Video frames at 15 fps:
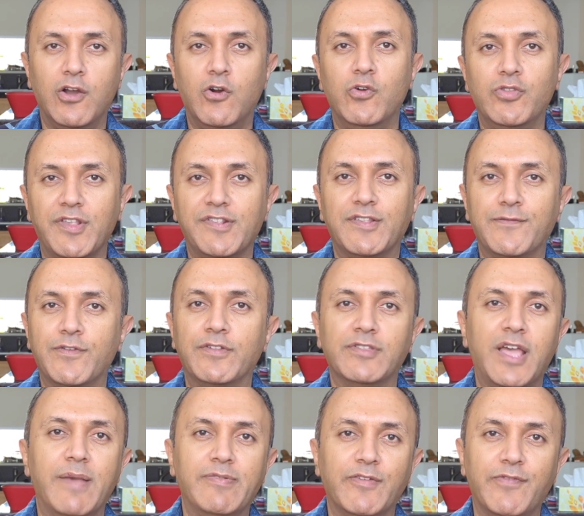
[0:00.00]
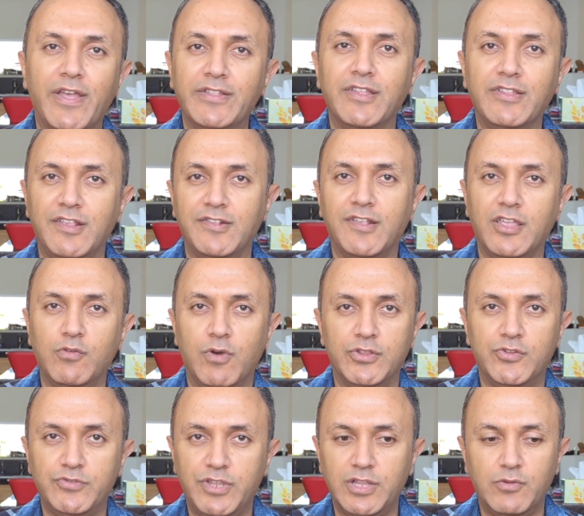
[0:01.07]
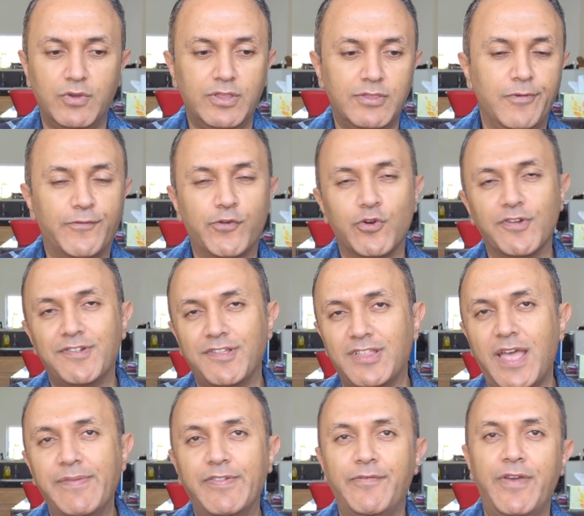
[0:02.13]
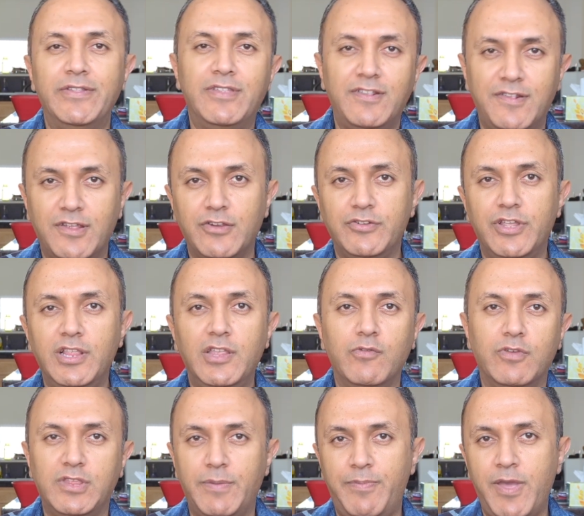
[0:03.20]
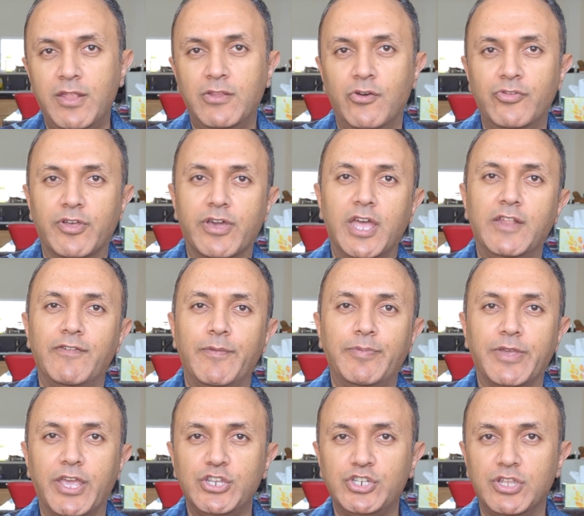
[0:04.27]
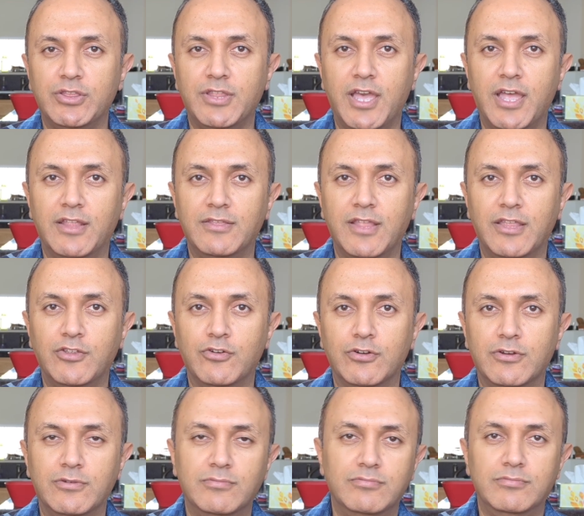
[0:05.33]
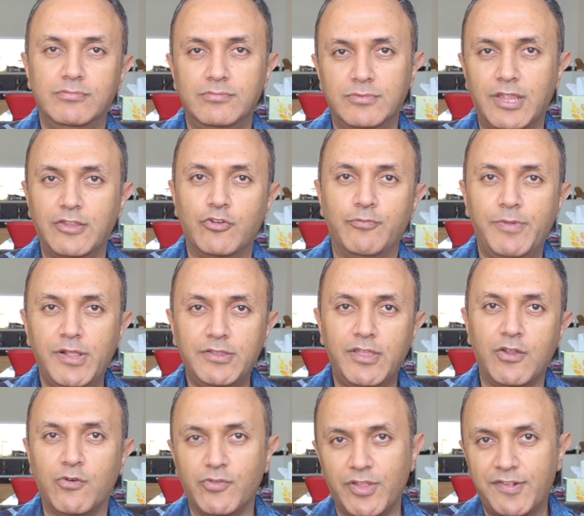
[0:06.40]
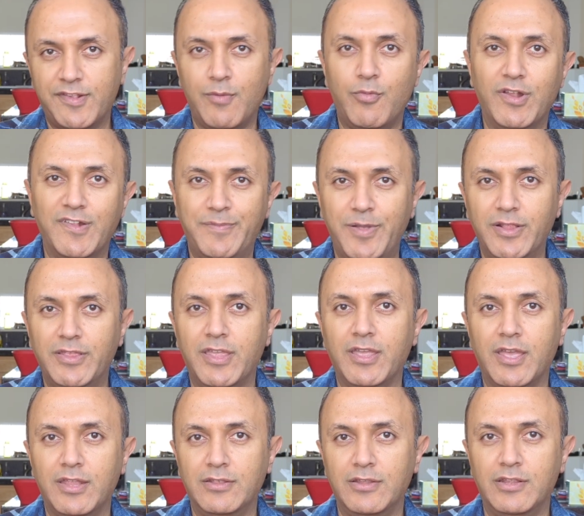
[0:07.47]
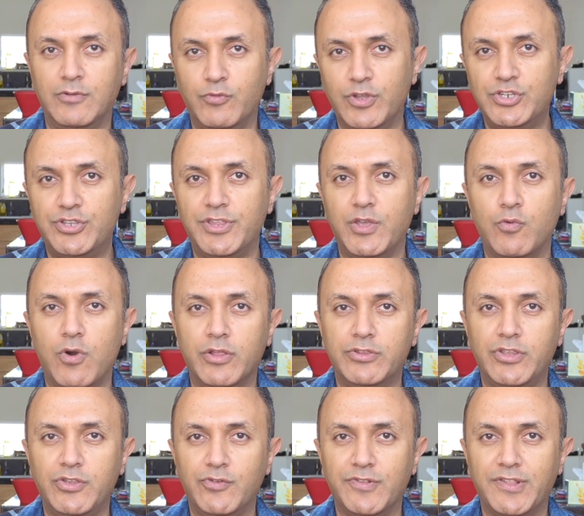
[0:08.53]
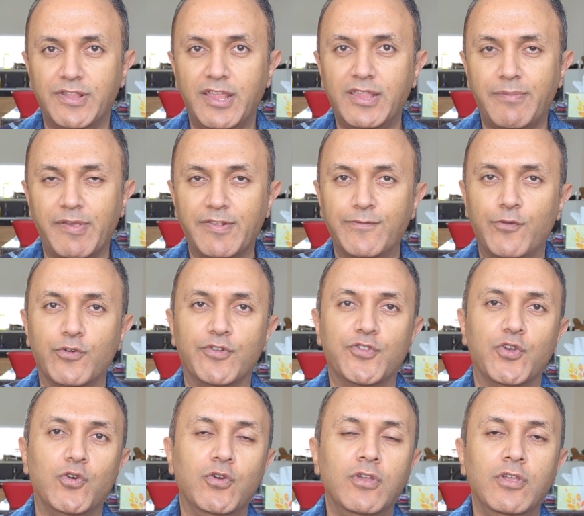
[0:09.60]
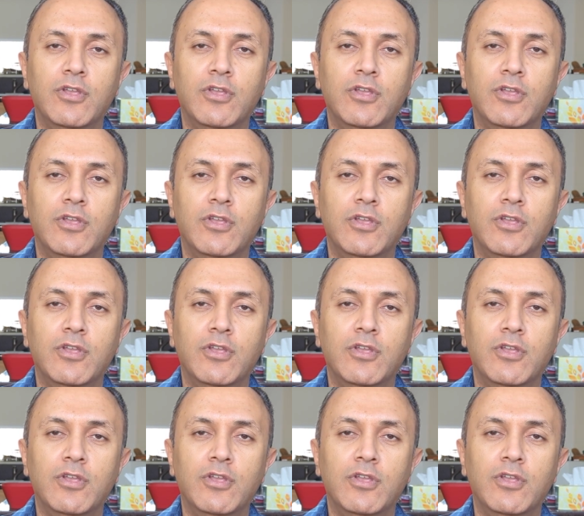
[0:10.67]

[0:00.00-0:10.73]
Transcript: all these different types of entities that you want to deal with. Of course, the types of entities that you're dealing with depend on the kind of application that you're building or that someone is building and in which they want to use the database for. So